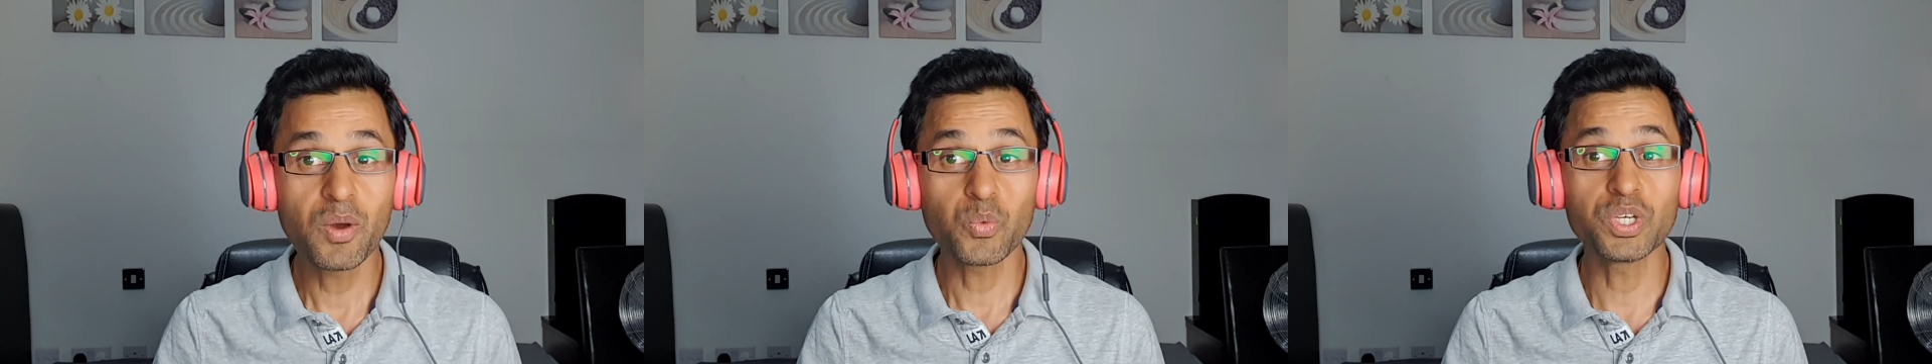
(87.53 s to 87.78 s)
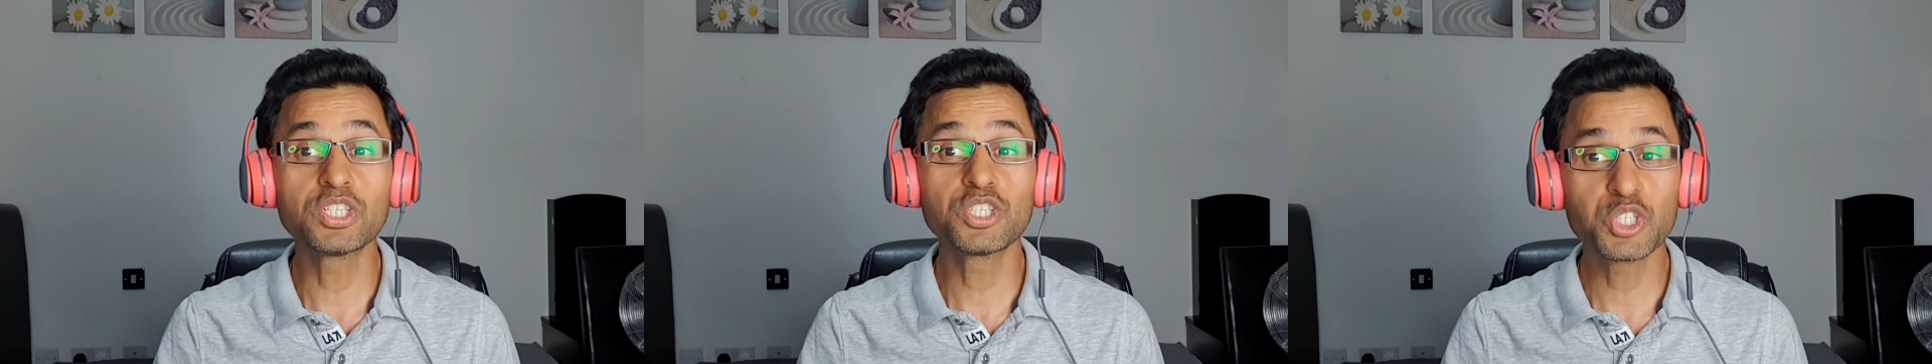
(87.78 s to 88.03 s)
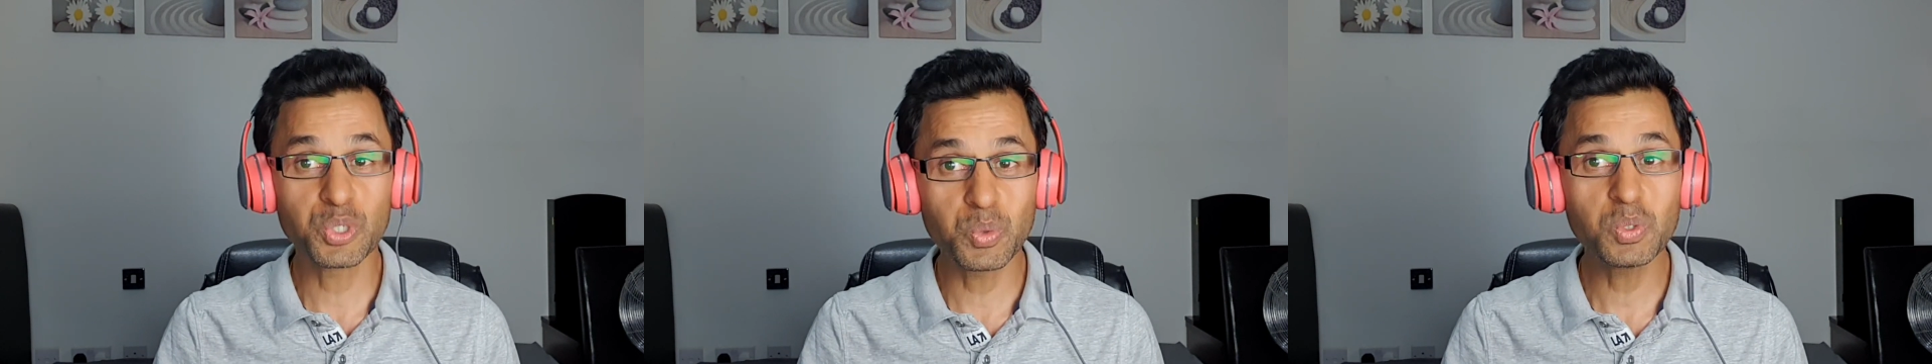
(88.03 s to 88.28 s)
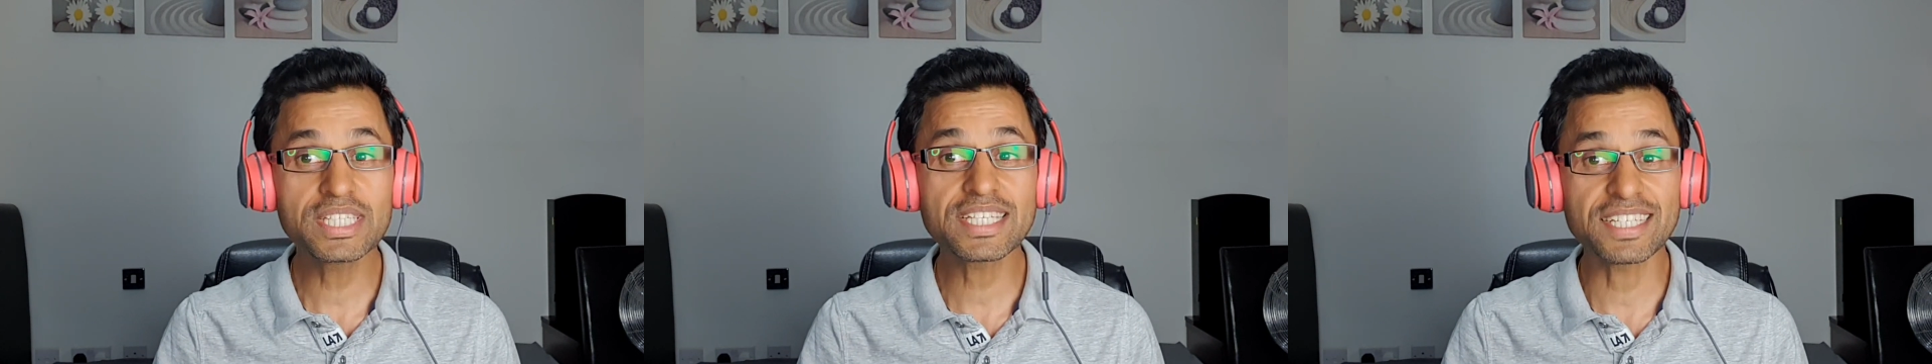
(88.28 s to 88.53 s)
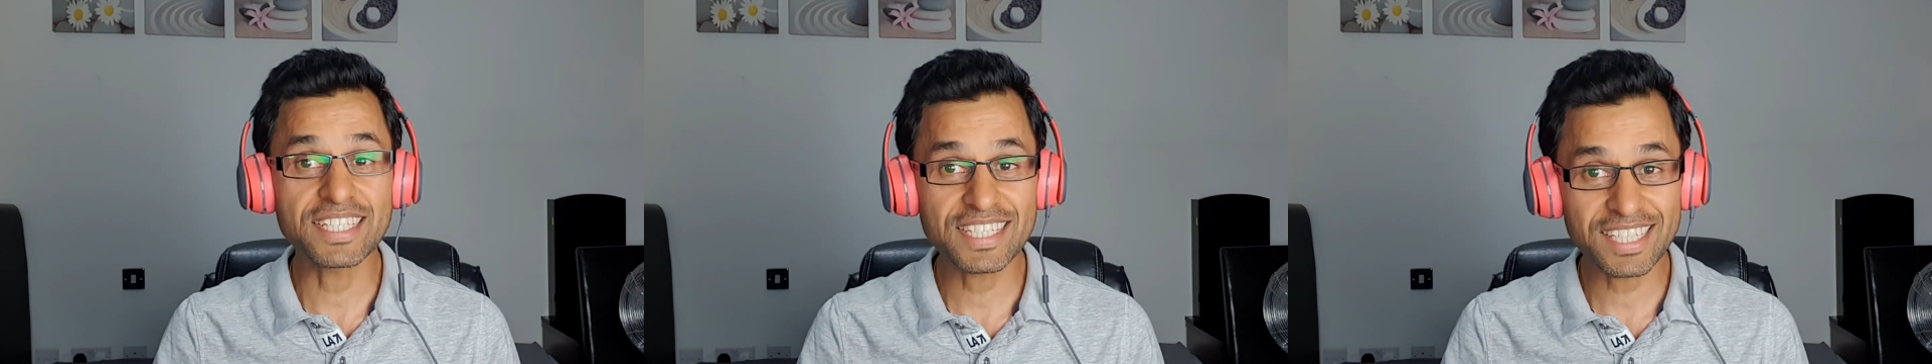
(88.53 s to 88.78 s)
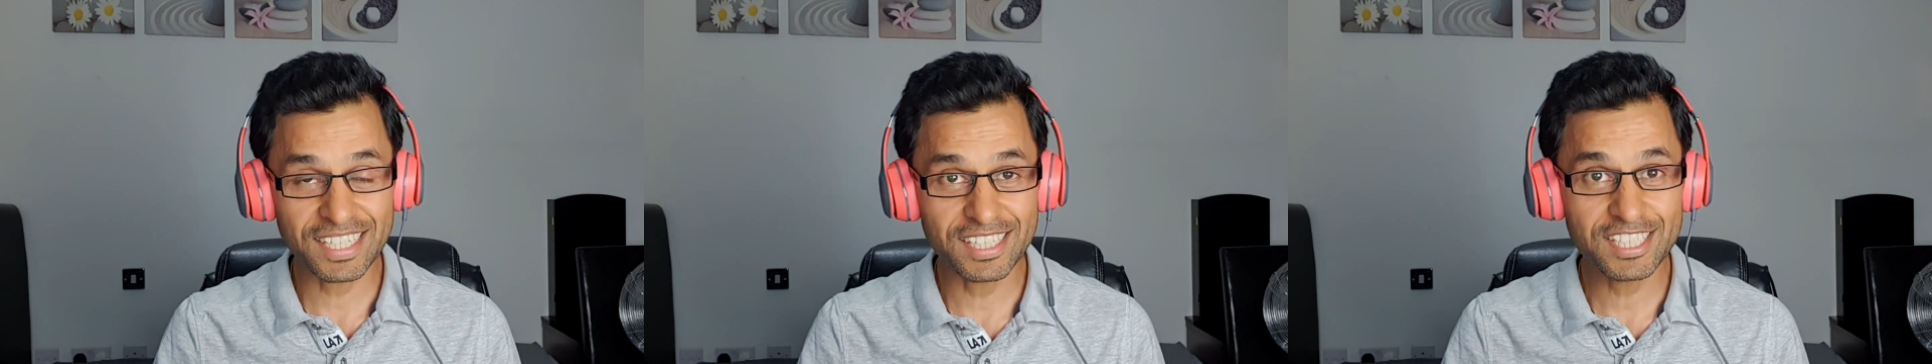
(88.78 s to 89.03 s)
with tools and
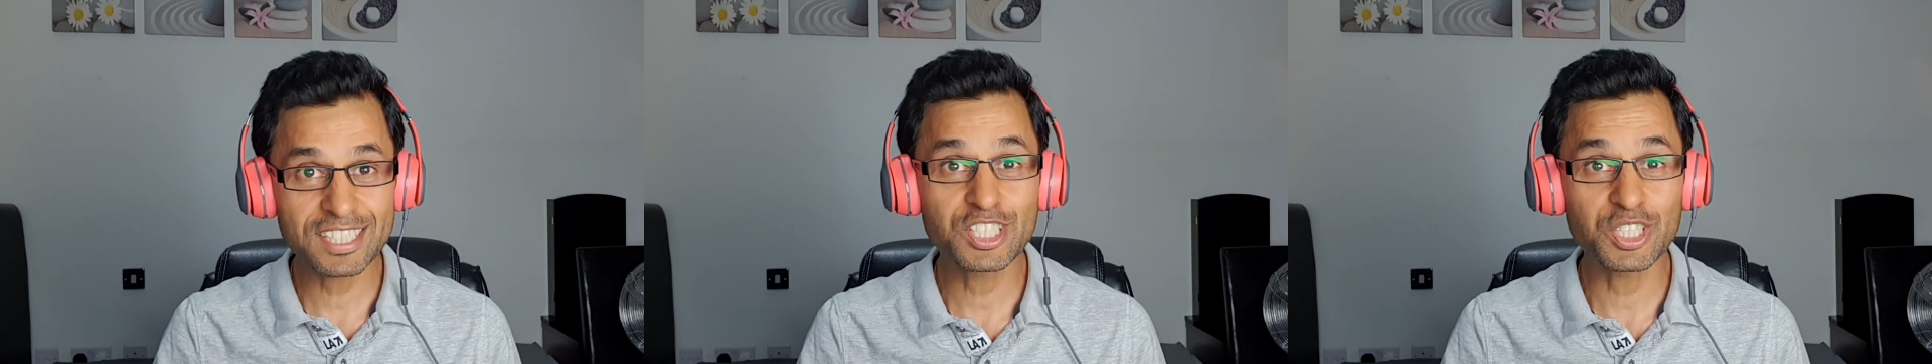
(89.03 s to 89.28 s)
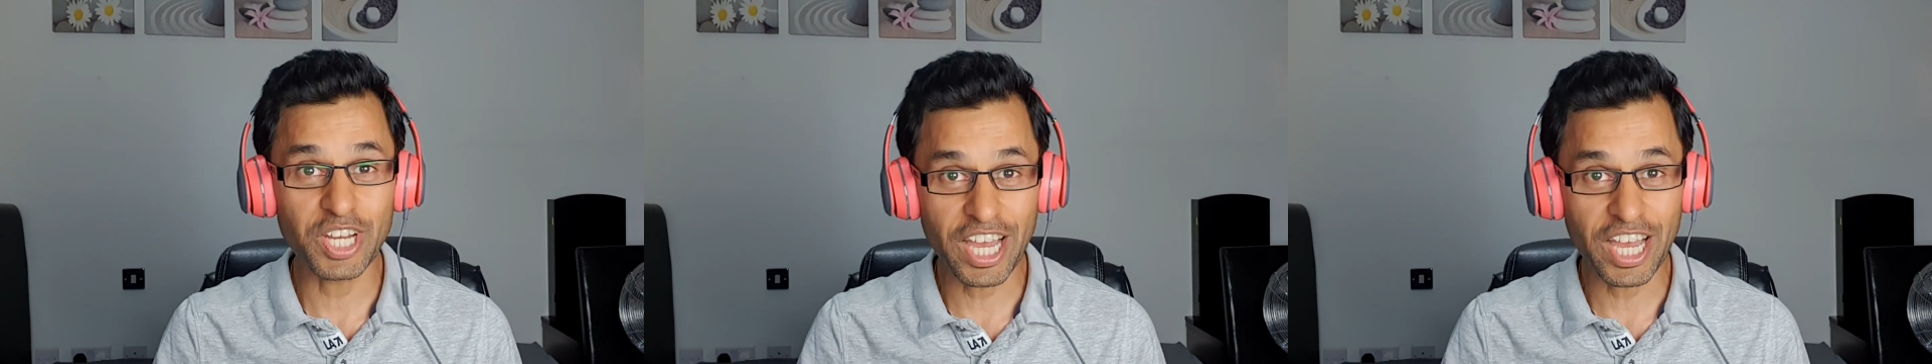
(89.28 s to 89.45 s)
skills to